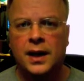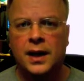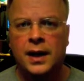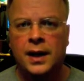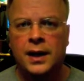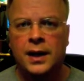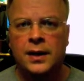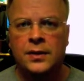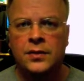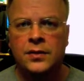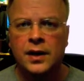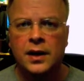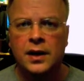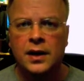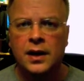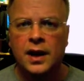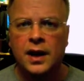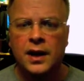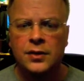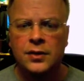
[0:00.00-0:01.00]
And
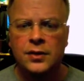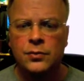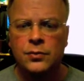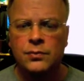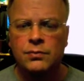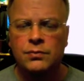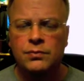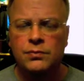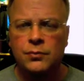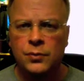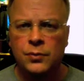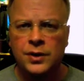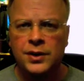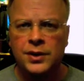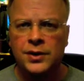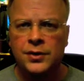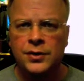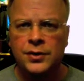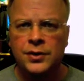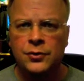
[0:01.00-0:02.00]
I just really
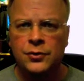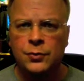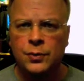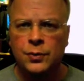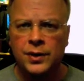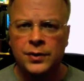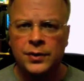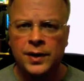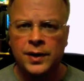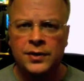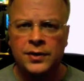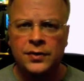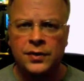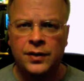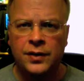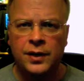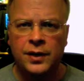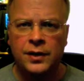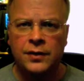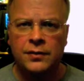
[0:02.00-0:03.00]
curious what you guys
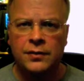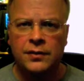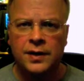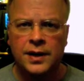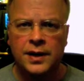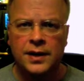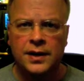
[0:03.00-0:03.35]
think of